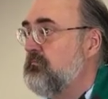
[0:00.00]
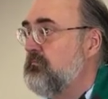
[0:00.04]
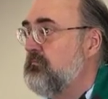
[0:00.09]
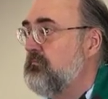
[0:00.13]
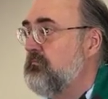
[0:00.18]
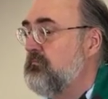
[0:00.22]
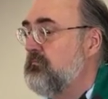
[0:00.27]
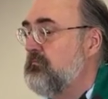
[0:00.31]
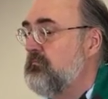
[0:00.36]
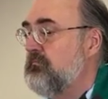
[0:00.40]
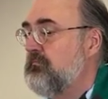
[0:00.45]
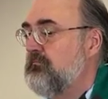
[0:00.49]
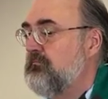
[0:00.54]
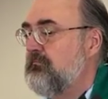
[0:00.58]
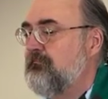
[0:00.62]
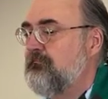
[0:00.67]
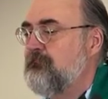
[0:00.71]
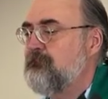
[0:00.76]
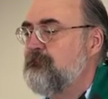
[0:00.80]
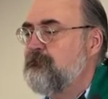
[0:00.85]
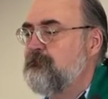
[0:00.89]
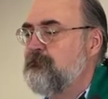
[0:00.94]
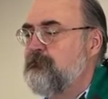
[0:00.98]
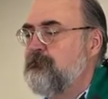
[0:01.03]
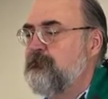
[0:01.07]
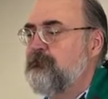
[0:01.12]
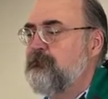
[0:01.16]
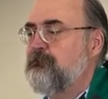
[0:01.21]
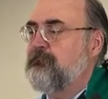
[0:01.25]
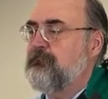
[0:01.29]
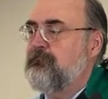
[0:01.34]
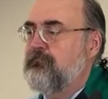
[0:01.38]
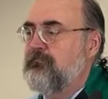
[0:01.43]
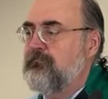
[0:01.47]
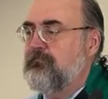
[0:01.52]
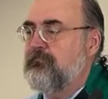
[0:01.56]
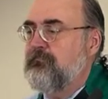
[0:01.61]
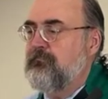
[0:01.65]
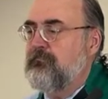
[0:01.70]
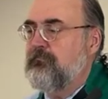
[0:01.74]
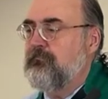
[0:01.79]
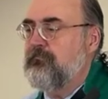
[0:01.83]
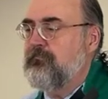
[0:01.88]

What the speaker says: Nobody speaks.